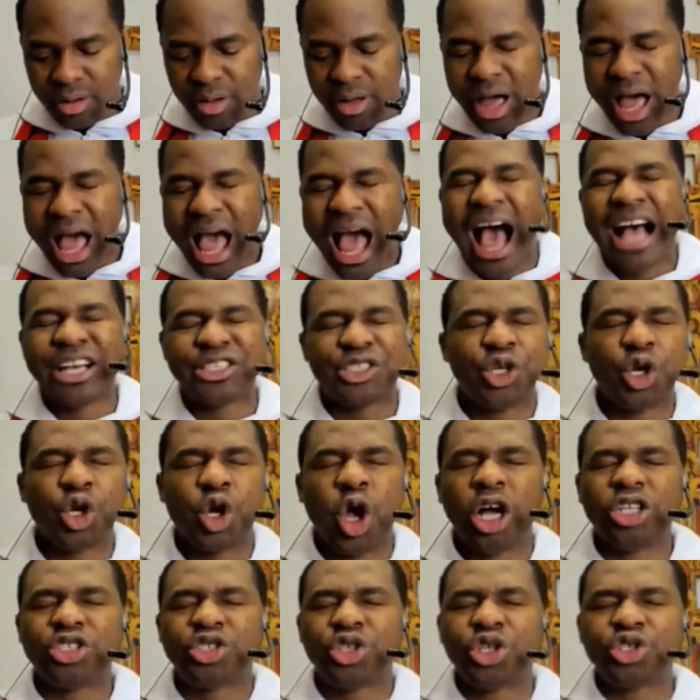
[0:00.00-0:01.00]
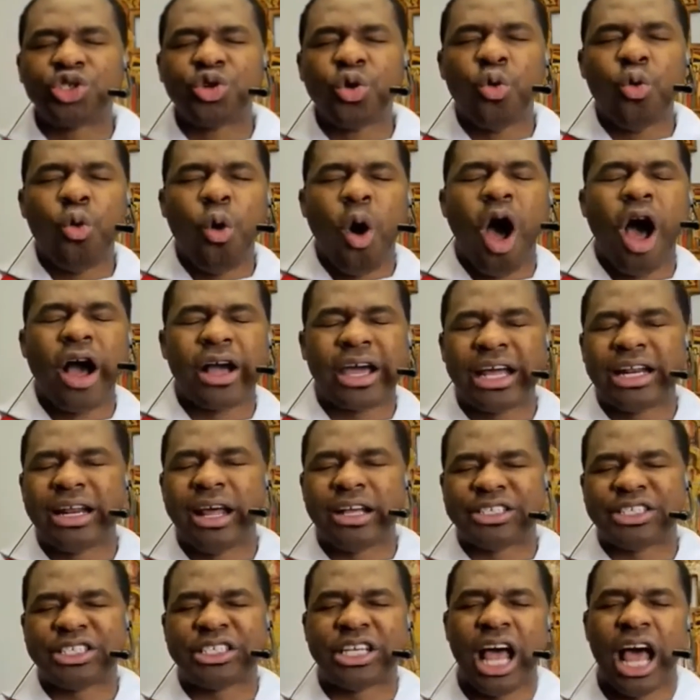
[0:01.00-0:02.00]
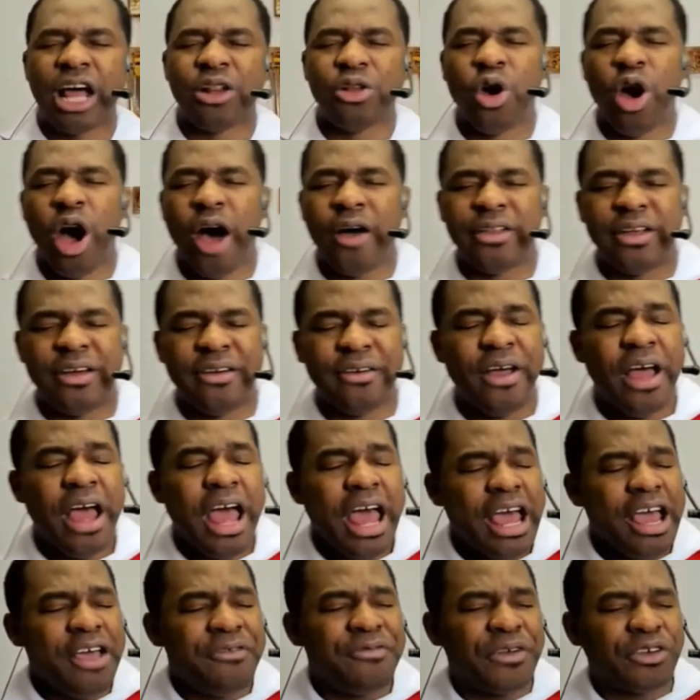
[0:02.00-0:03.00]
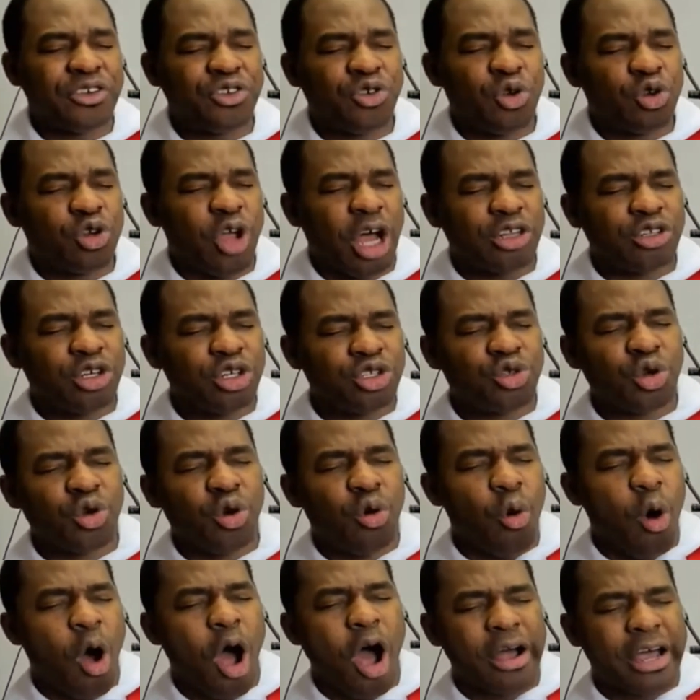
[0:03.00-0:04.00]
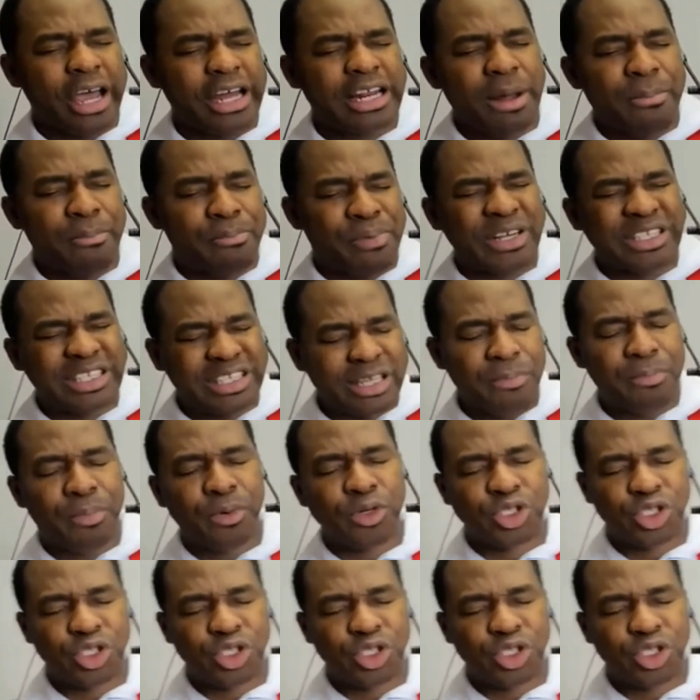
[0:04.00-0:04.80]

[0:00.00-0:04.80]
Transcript: As you continue to walk in the shadow of the, if you continue to walk in the principles